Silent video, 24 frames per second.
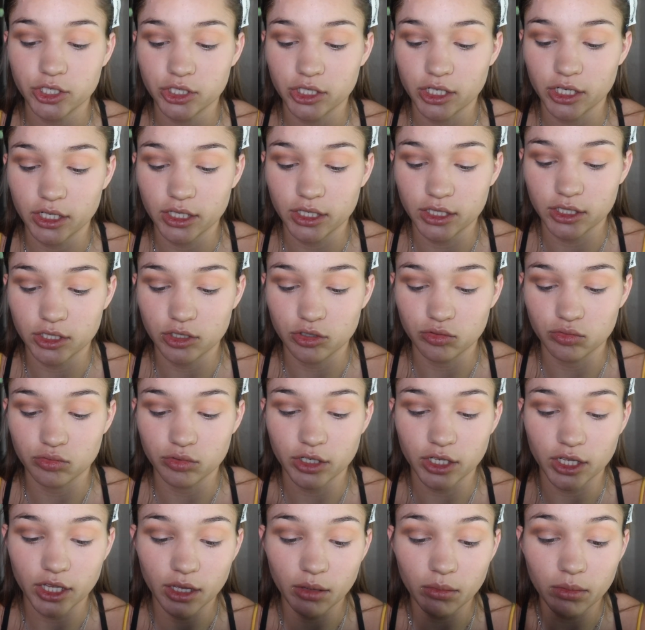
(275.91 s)
sure this is
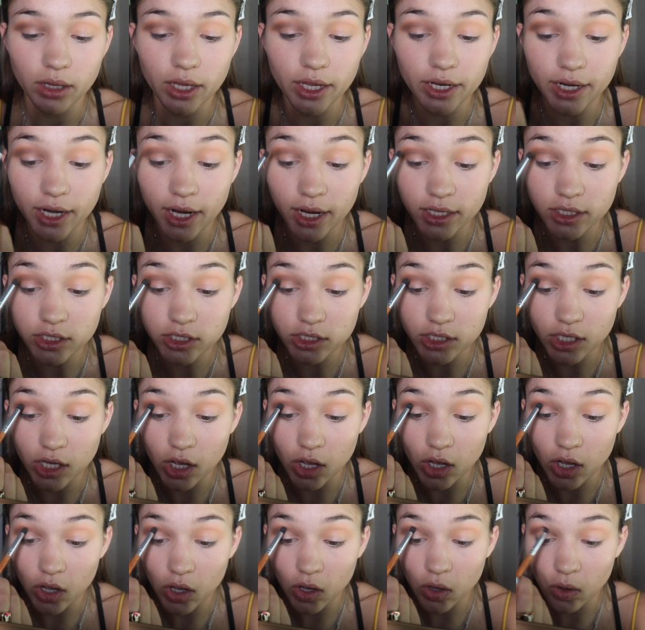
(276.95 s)
really blended,
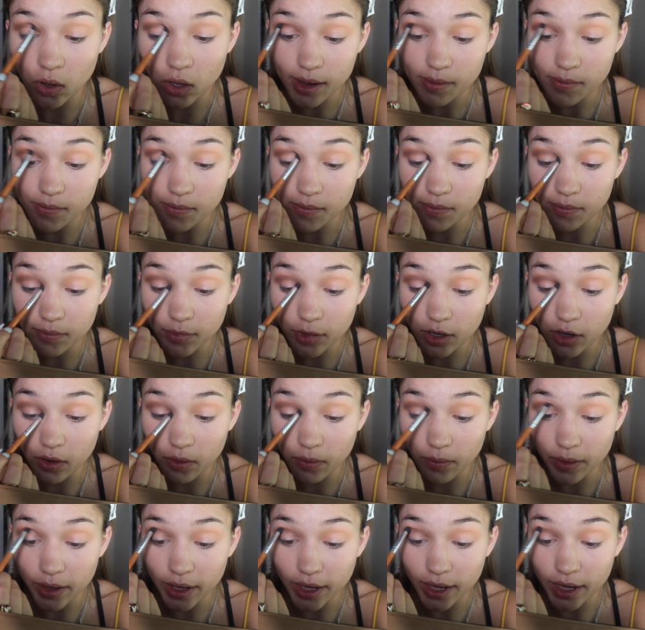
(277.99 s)
so I'm
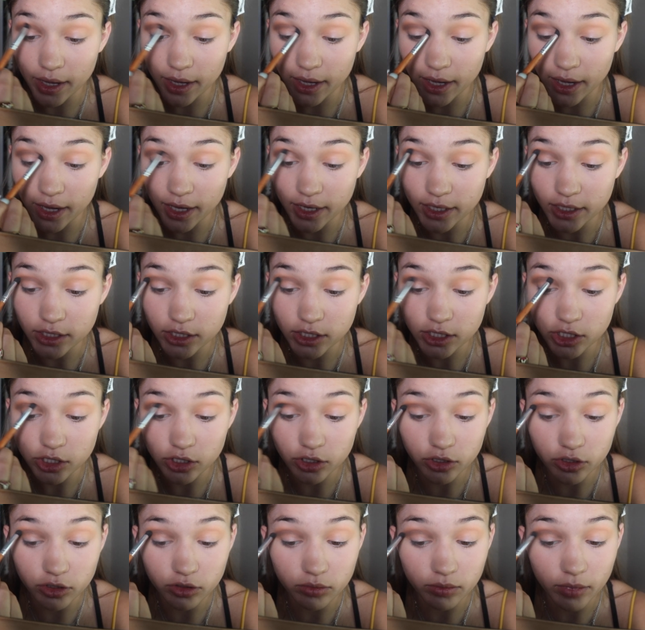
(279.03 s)
going
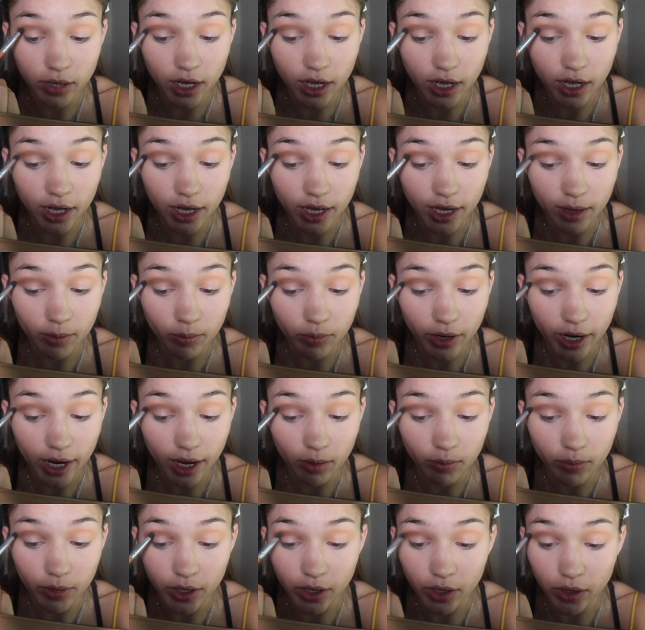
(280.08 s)
into my
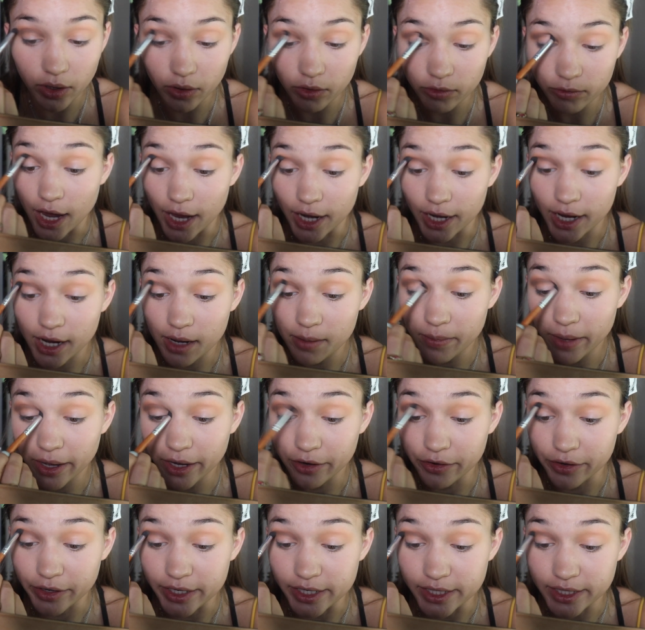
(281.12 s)
brow bone and in my
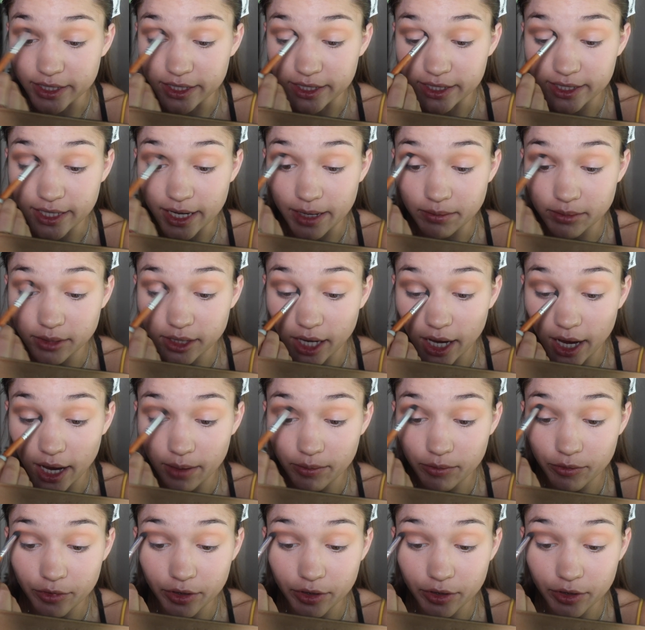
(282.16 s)
crease at the same time,